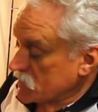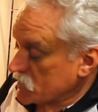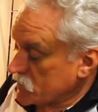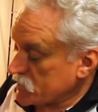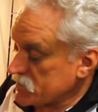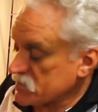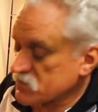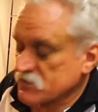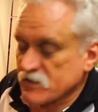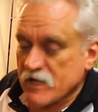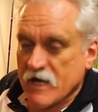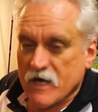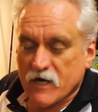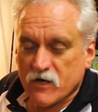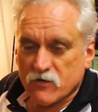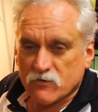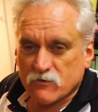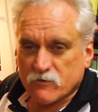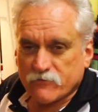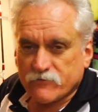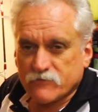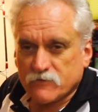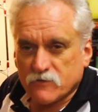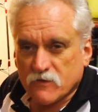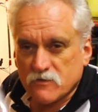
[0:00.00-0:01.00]
We started
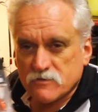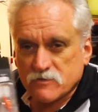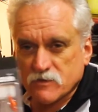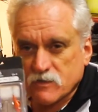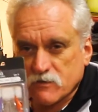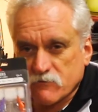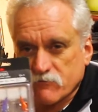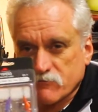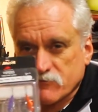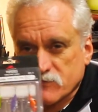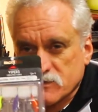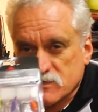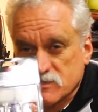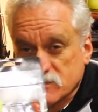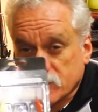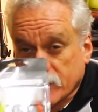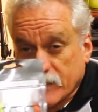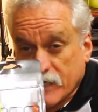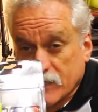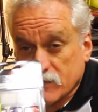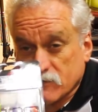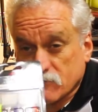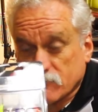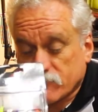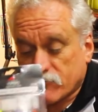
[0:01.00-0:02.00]
off using the
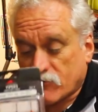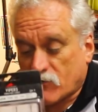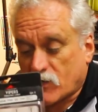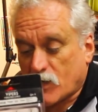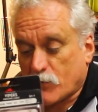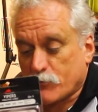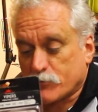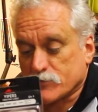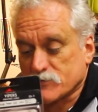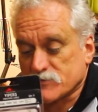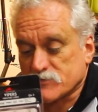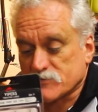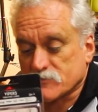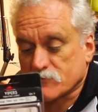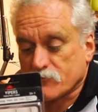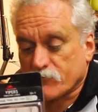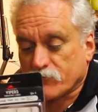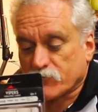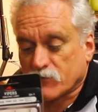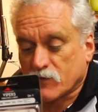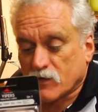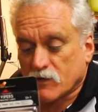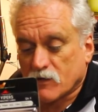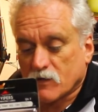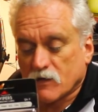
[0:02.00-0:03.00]
standard Vipers,
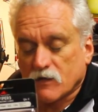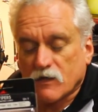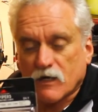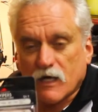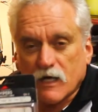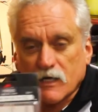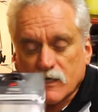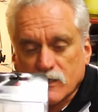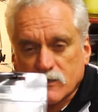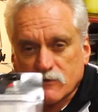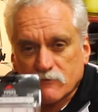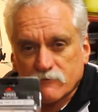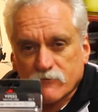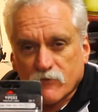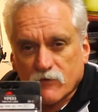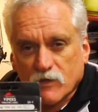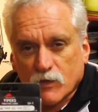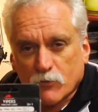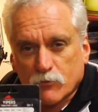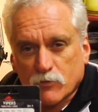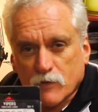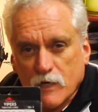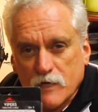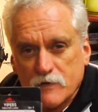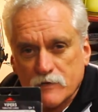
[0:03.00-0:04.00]
a little
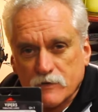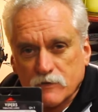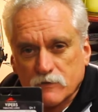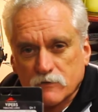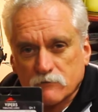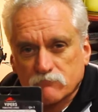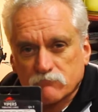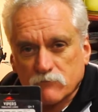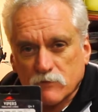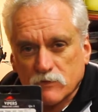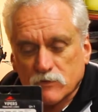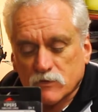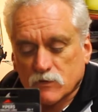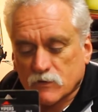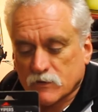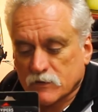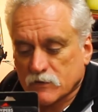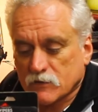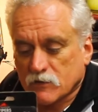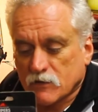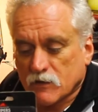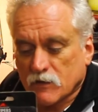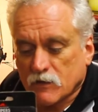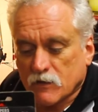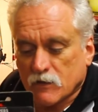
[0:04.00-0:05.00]
vibrating lure.